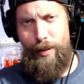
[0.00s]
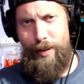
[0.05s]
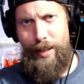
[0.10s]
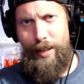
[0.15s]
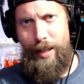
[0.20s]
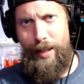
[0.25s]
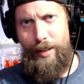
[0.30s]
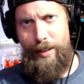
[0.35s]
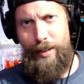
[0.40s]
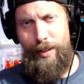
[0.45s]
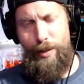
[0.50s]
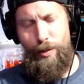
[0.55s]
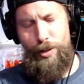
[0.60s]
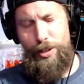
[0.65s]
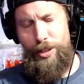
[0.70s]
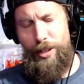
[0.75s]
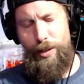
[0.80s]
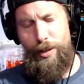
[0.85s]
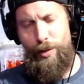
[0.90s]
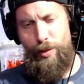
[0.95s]
arcade
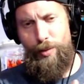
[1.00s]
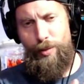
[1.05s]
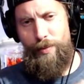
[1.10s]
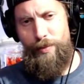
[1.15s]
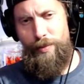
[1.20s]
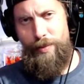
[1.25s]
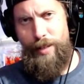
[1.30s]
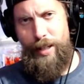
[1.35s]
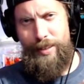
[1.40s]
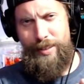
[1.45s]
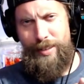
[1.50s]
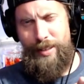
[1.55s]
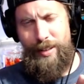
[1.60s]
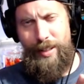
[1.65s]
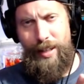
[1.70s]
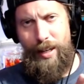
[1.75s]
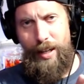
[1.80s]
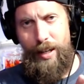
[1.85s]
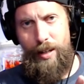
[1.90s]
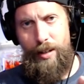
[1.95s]
Neo Geo
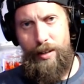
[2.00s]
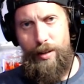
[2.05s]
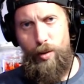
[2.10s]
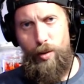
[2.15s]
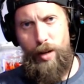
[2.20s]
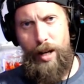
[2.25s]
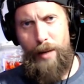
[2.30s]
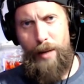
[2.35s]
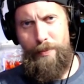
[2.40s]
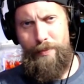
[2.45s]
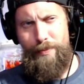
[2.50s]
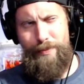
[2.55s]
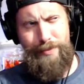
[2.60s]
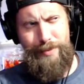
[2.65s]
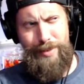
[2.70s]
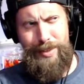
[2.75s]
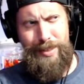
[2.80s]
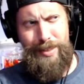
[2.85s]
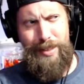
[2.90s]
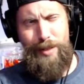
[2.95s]
SNK crap
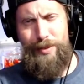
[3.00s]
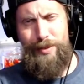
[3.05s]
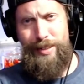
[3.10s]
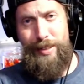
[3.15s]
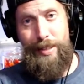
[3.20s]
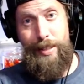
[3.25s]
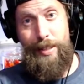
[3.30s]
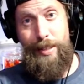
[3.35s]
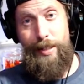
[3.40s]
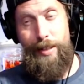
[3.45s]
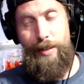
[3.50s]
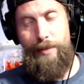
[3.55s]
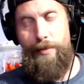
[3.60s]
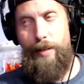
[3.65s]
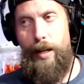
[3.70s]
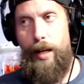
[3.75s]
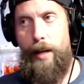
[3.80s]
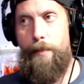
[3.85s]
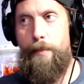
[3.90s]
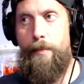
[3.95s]
since I was a
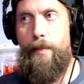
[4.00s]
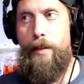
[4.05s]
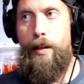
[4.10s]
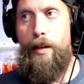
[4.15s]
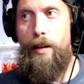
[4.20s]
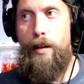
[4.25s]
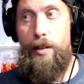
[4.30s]
kid, right?